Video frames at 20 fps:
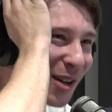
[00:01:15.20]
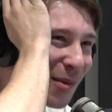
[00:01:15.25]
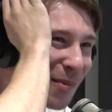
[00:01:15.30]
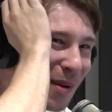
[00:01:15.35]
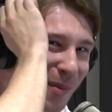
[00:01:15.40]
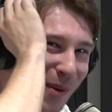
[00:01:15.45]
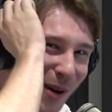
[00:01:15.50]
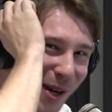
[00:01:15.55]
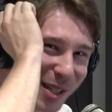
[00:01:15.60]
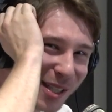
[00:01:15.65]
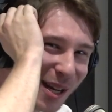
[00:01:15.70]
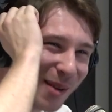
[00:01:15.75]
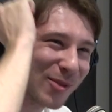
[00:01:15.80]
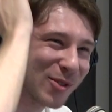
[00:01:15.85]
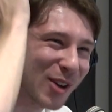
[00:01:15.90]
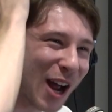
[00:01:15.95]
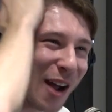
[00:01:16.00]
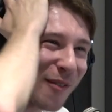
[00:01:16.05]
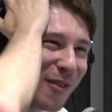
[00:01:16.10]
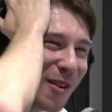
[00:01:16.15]
on me because I'm
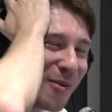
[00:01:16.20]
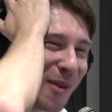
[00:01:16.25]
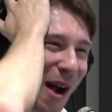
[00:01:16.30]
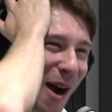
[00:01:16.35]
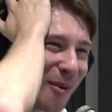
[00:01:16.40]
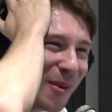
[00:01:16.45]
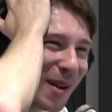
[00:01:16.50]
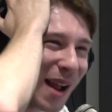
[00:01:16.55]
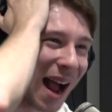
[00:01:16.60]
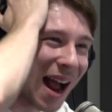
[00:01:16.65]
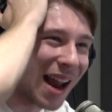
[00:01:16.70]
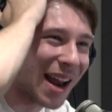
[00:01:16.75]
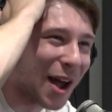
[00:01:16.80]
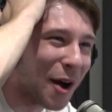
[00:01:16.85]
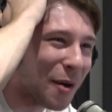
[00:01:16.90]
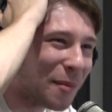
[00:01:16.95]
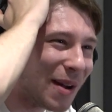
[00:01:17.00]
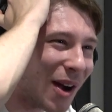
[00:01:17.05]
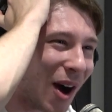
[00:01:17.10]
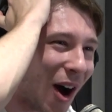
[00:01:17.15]
driving around without an
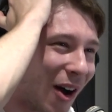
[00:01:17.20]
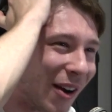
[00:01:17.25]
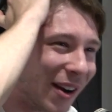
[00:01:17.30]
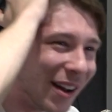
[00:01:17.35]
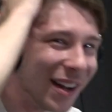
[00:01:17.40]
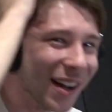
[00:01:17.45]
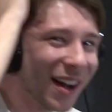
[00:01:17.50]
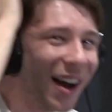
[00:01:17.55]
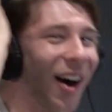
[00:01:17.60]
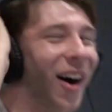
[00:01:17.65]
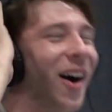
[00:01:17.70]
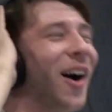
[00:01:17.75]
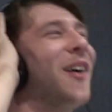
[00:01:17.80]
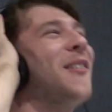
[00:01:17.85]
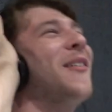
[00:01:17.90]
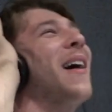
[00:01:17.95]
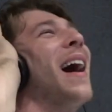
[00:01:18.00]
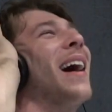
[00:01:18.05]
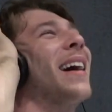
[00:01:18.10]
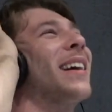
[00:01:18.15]
helmet on. Oh,
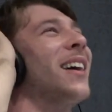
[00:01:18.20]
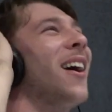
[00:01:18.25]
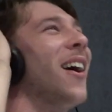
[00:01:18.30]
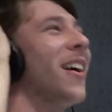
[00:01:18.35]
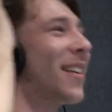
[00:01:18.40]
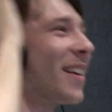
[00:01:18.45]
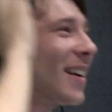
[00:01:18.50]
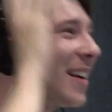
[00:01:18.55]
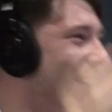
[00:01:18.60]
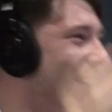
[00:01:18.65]
my God.